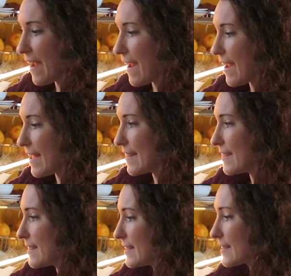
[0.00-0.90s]

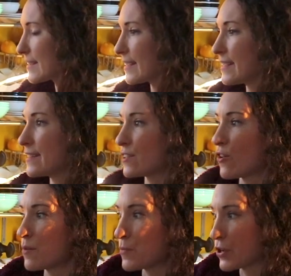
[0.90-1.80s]
And this is
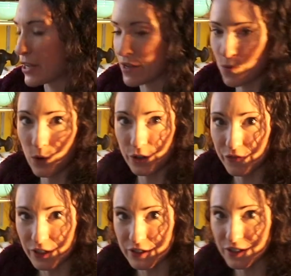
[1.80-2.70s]
our Berkey water
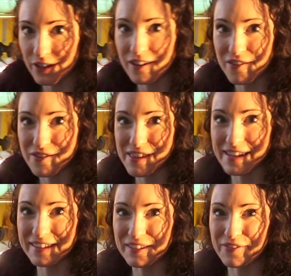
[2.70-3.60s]
filter, another
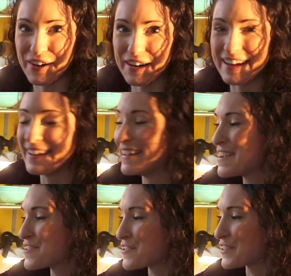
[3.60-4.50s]
thing that's very
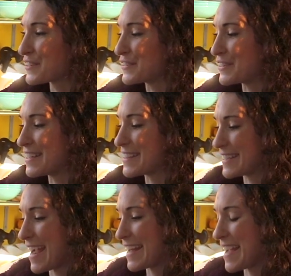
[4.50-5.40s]
critical in the
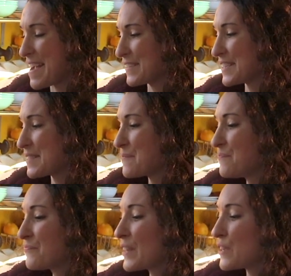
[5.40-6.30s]
tiny house.
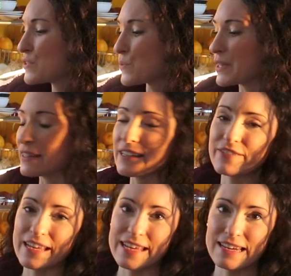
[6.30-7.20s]
So we
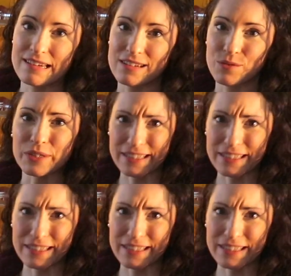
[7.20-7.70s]
live in what's